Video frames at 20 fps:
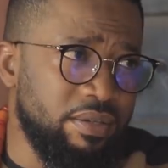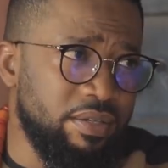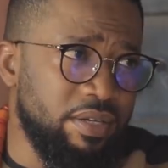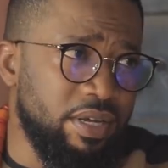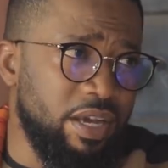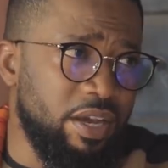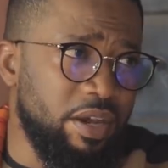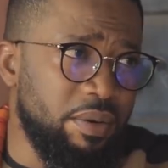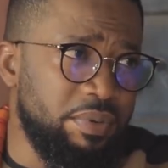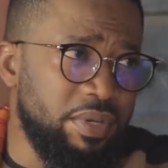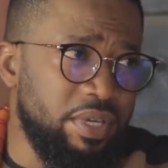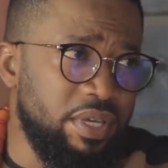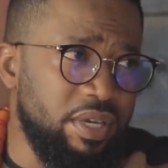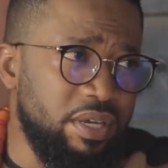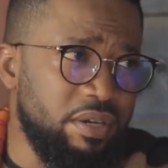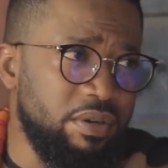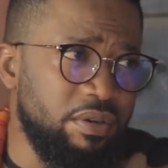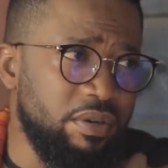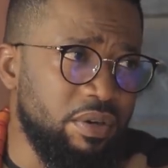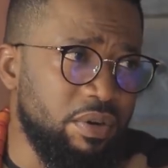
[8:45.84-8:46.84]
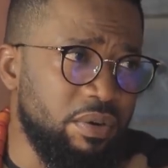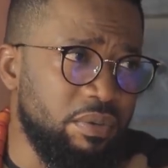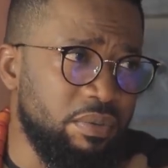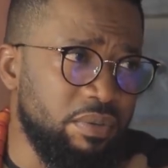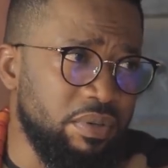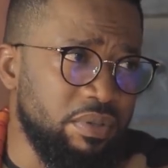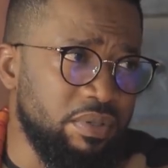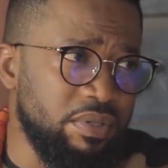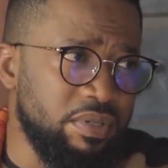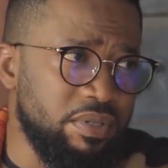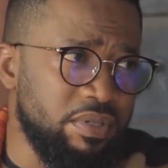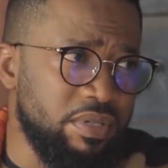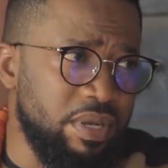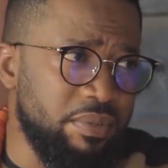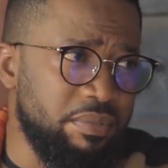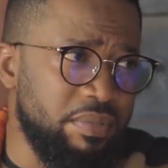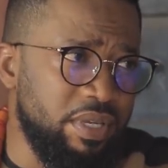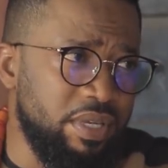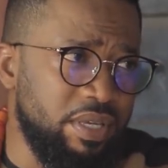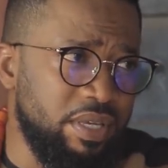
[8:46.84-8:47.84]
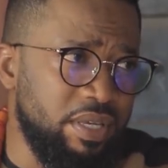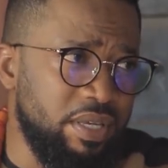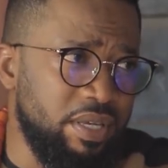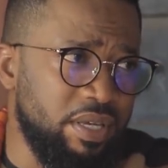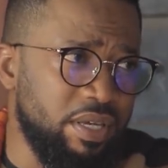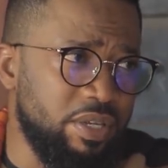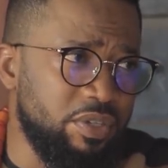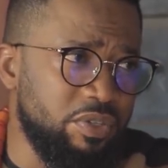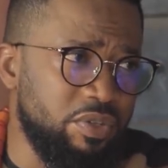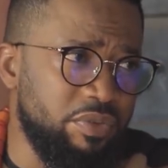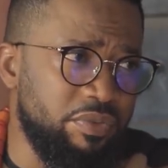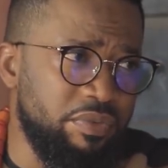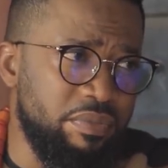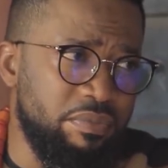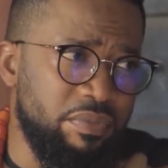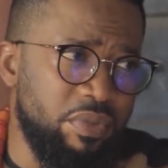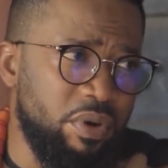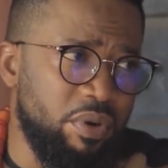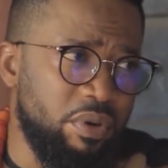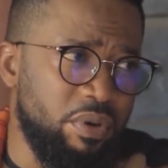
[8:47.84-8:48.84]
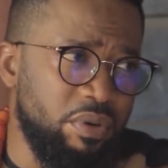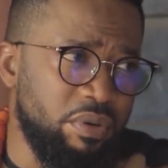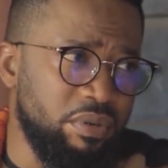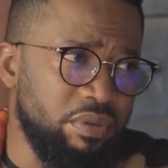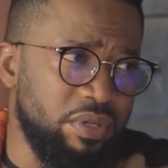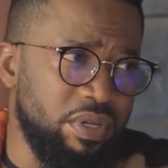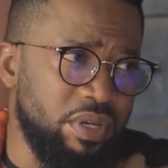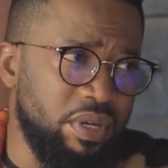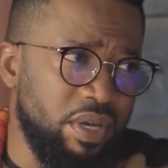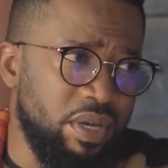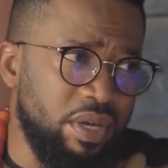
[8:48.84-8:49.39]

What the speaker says: to help heal your wounds. I'm here to remold